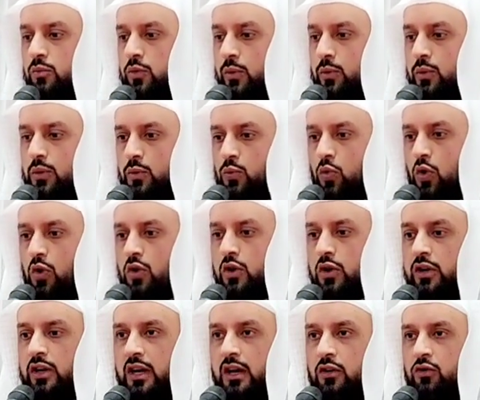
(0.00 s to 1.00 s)
we will walk
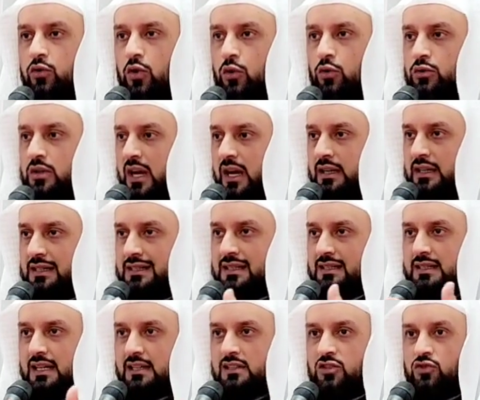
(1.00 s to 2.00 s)
on a road and it
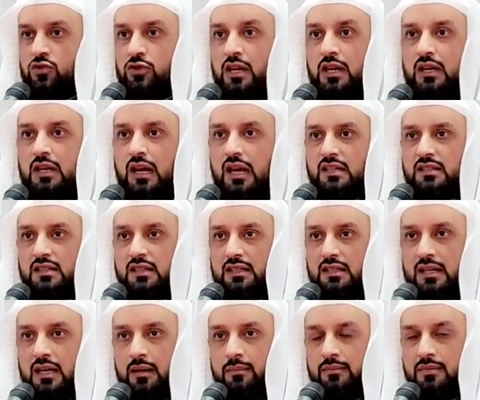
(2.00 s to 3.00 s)
is as real as it
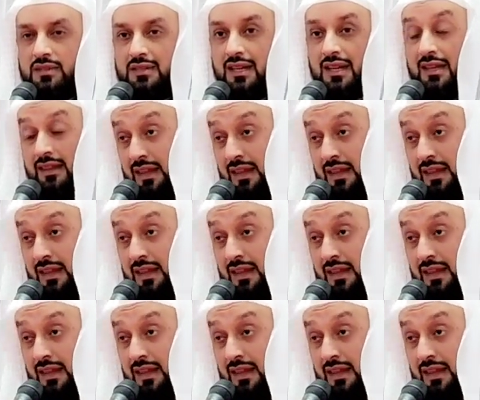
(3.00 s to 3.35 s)
comes.